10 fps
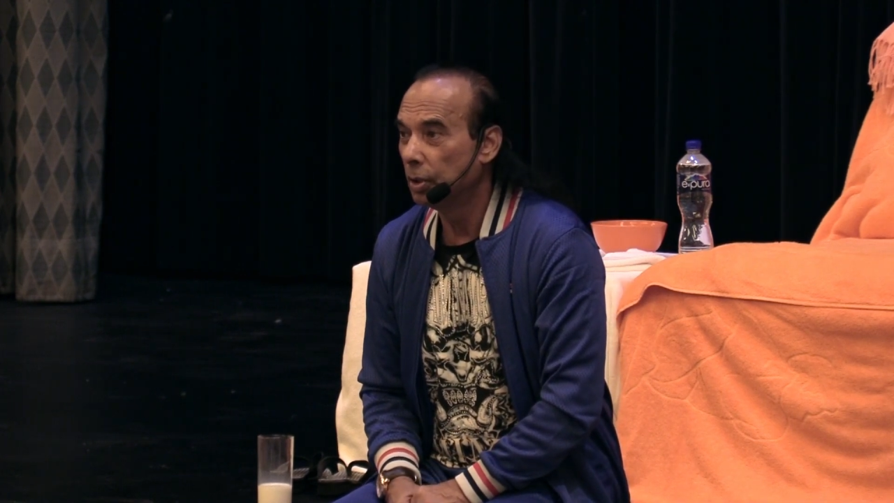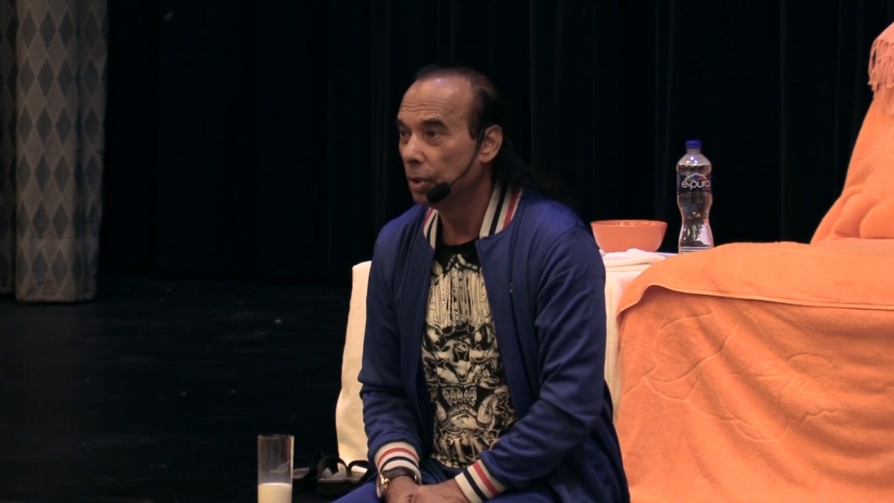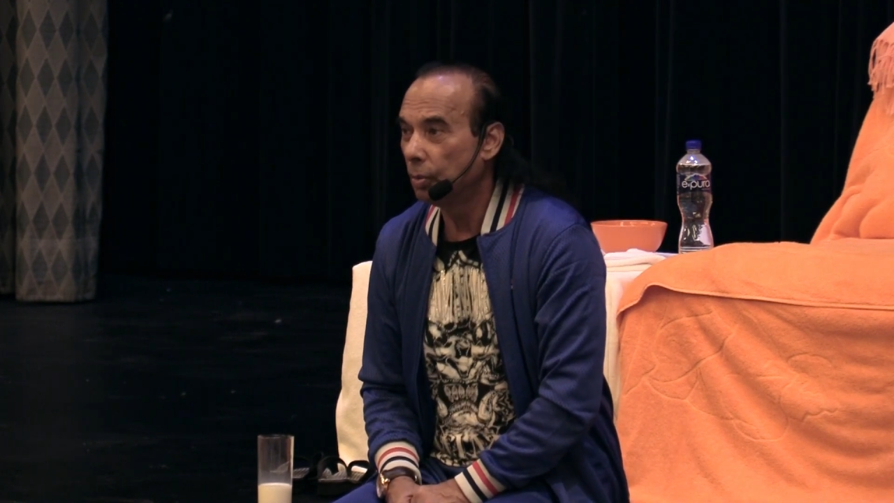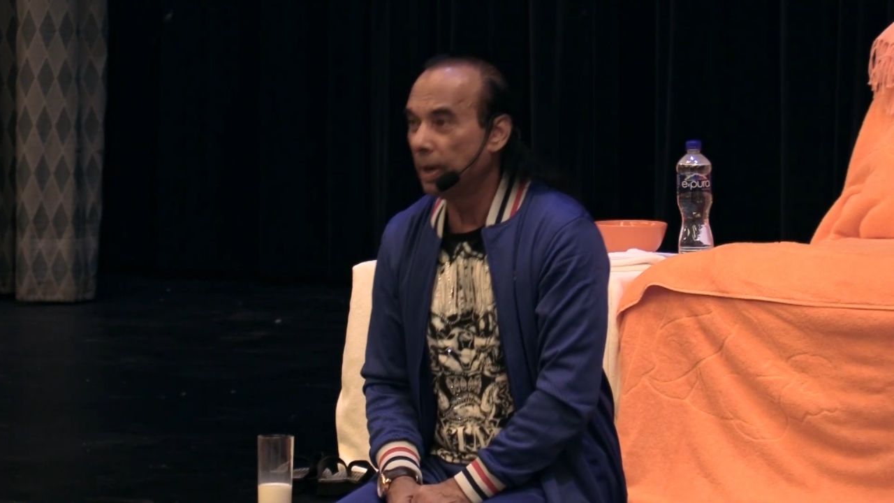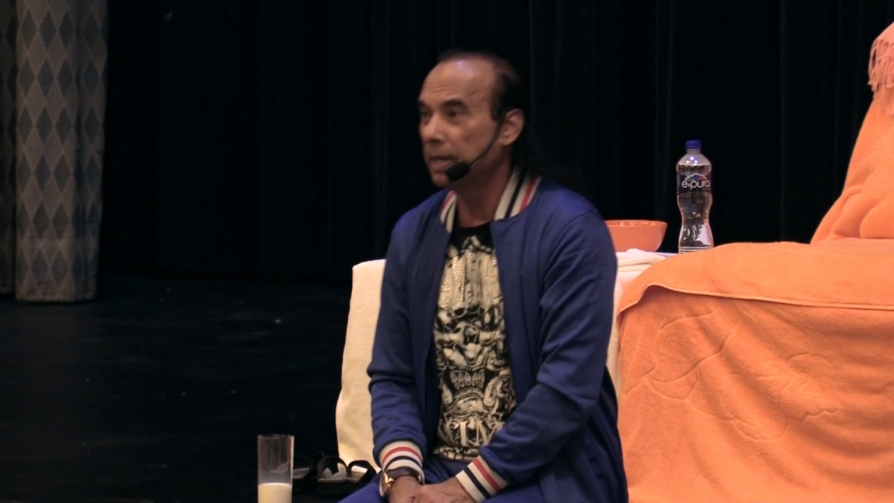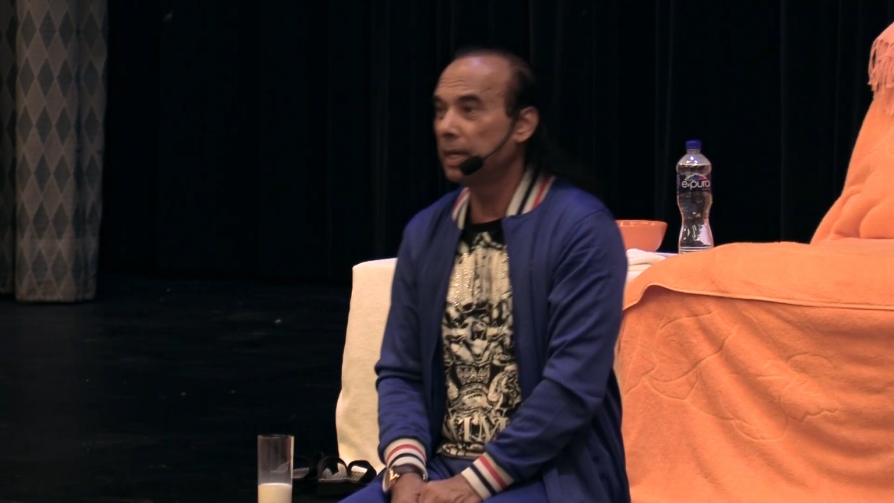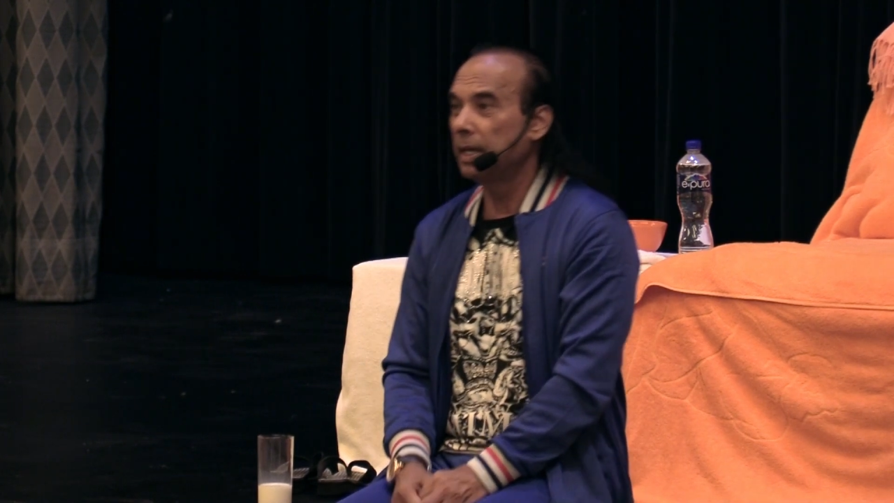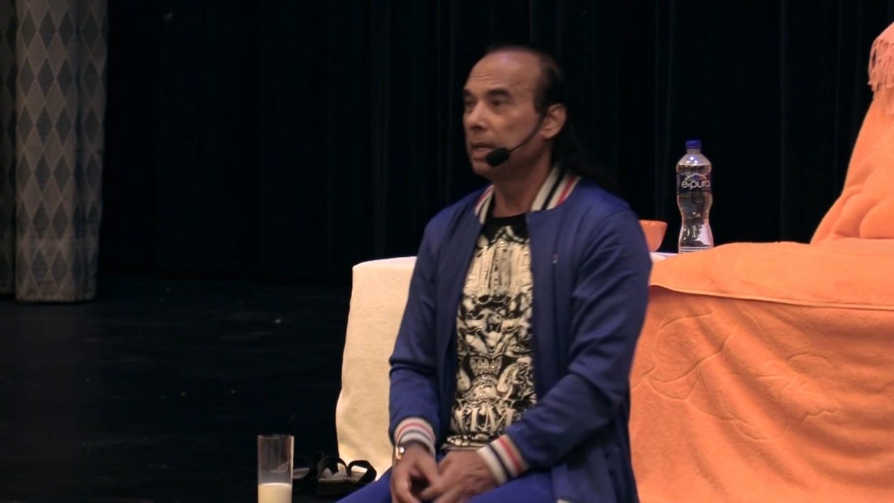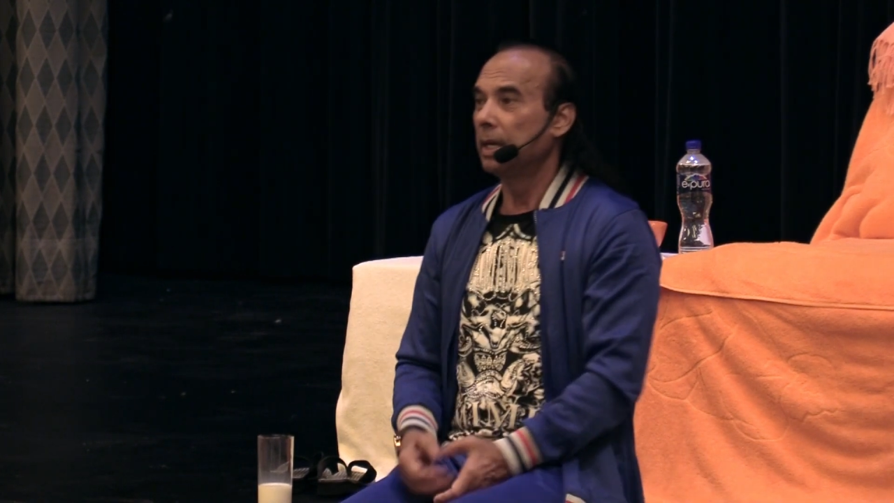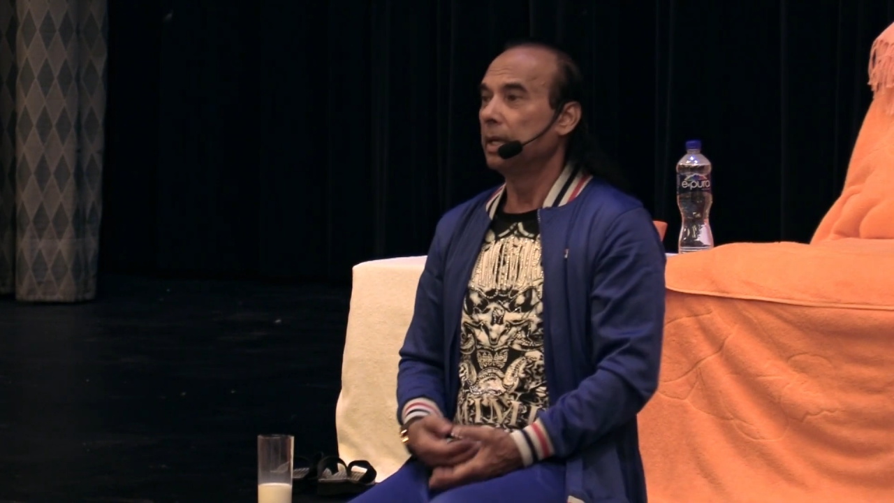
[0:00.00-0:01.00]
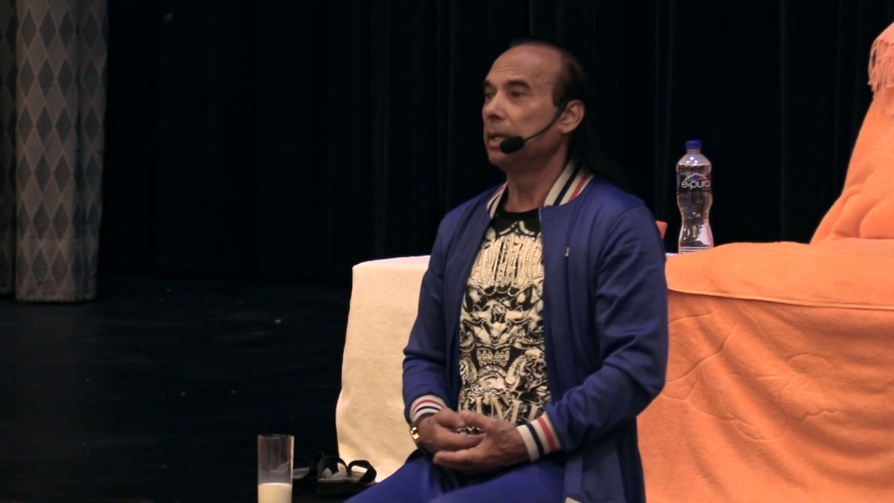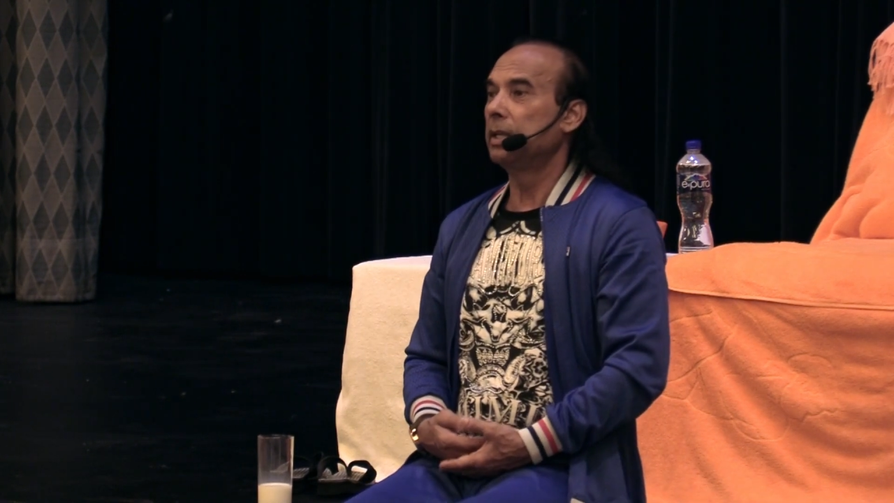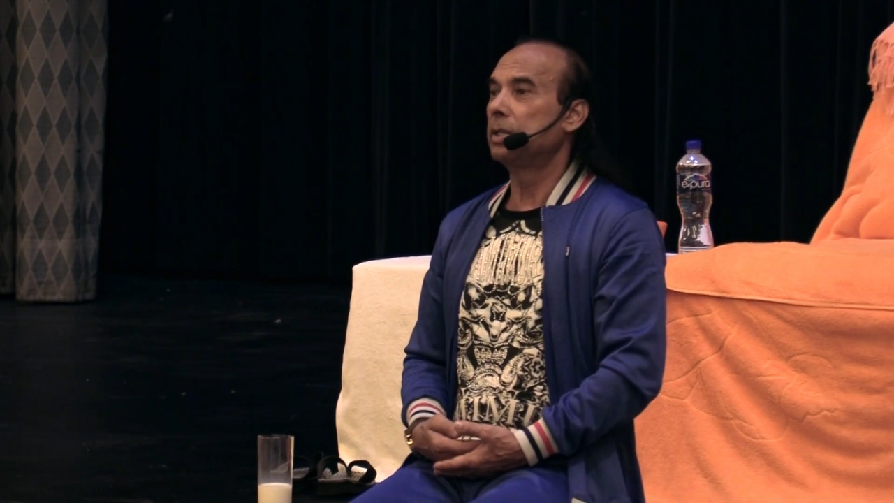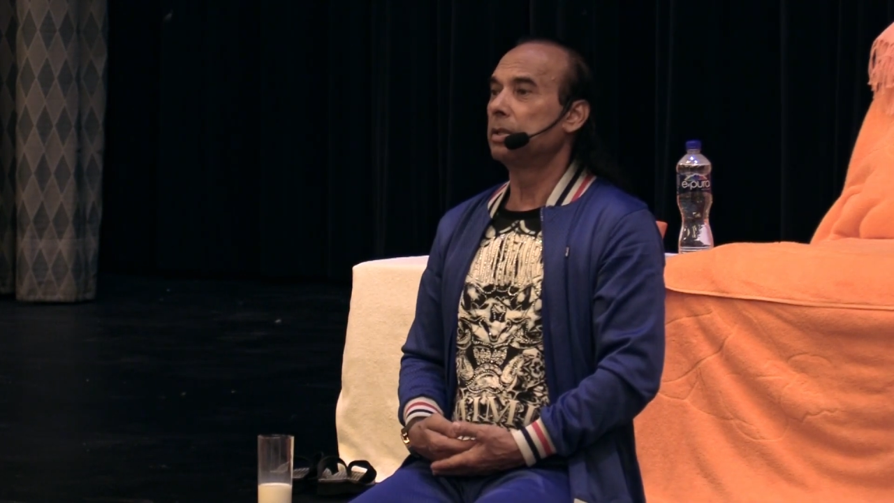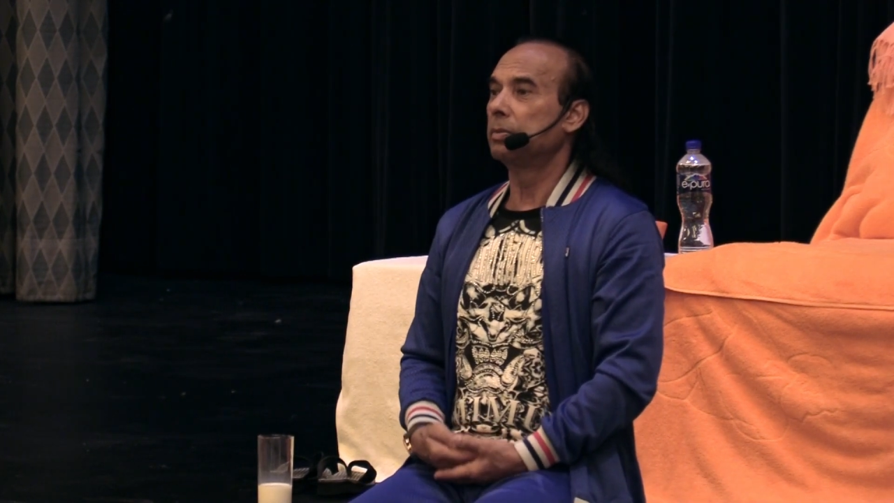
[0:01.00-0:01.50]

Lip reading: One day he's